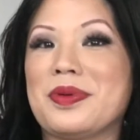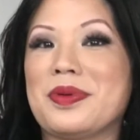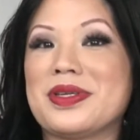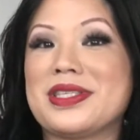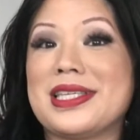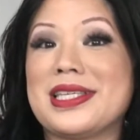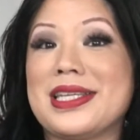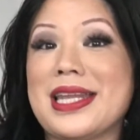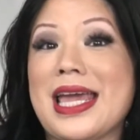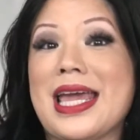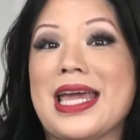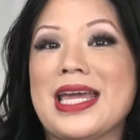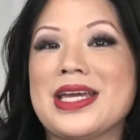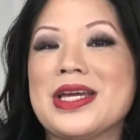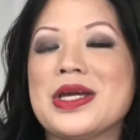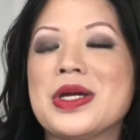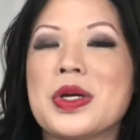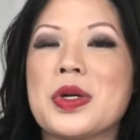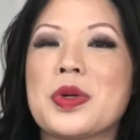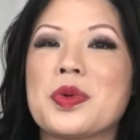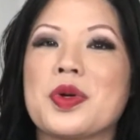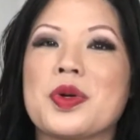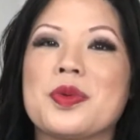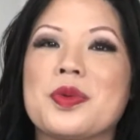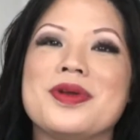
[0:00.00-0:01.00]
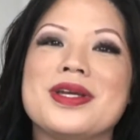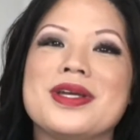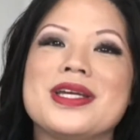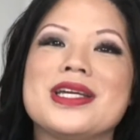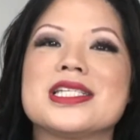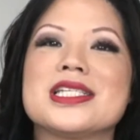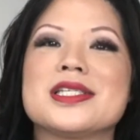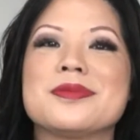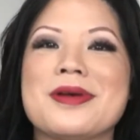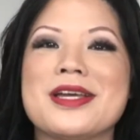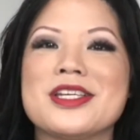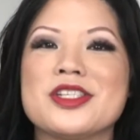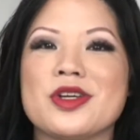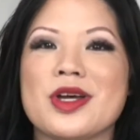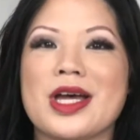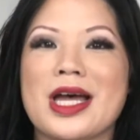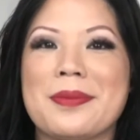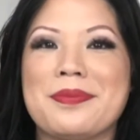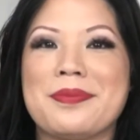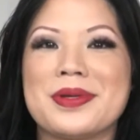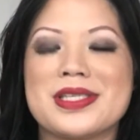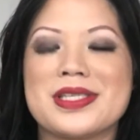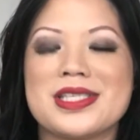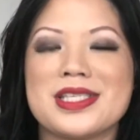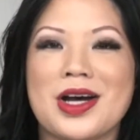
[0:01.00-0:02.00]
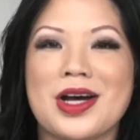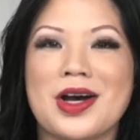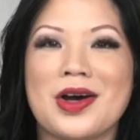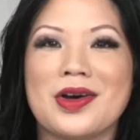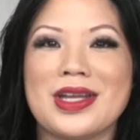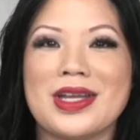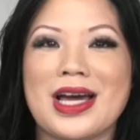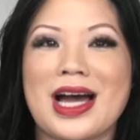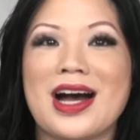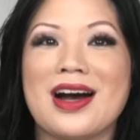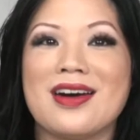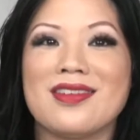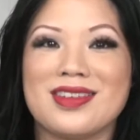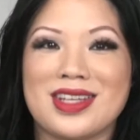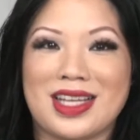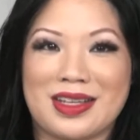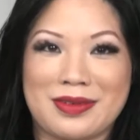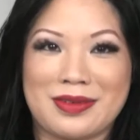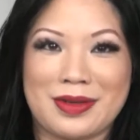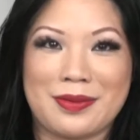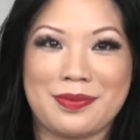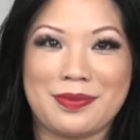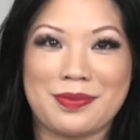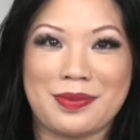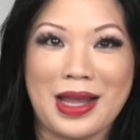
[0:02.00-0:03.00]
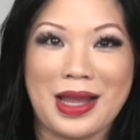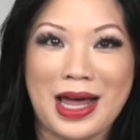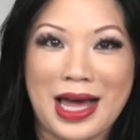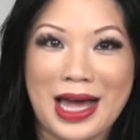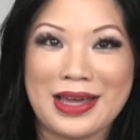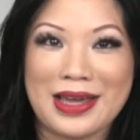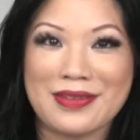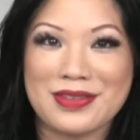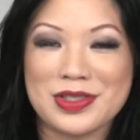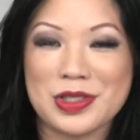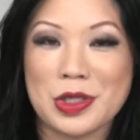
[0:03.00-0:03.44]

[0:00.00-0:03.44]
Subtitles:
but today we're bringing a special episode of Level Up Live.